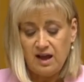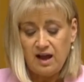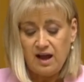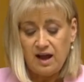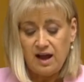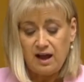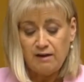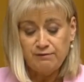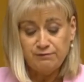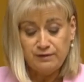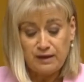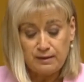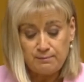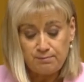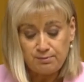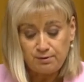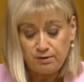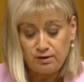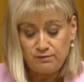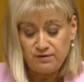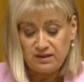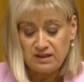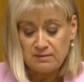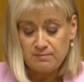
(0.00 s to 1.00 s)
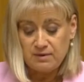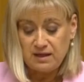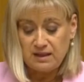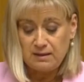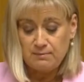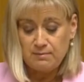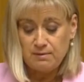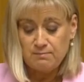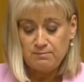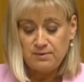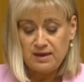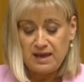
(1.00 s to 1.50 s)
floodproofing the
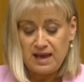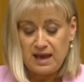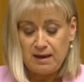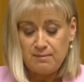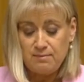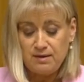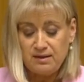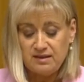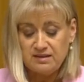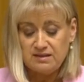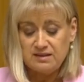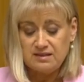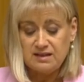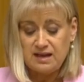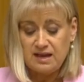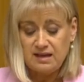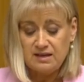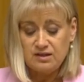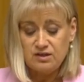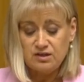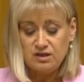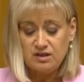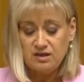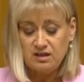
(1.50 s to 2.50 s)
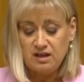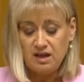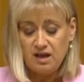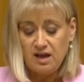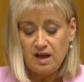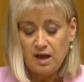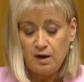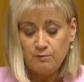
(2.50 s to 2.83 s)
Mullumbimby Ambulance Station,